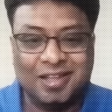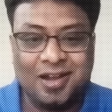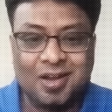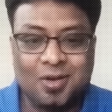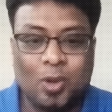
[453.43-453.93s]

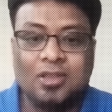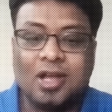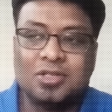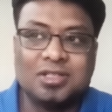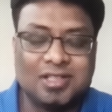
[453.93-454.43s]
There are
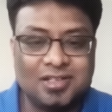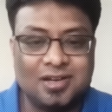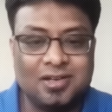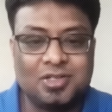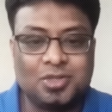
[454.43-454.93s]

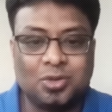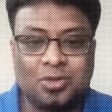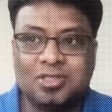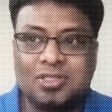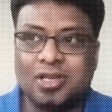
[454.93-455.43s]
1,600
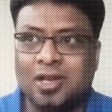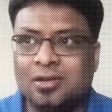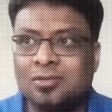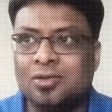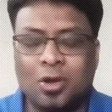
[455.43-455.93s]
stores
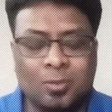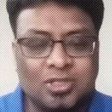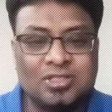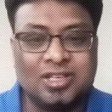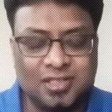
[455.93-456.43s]
in
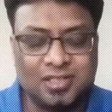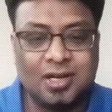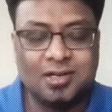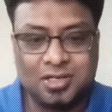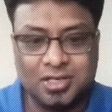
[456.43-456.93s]
almost 60
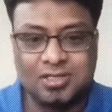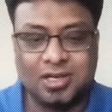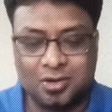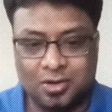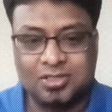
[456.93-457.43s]
countries
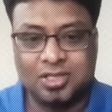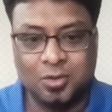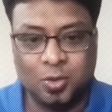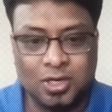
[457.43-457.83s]
across the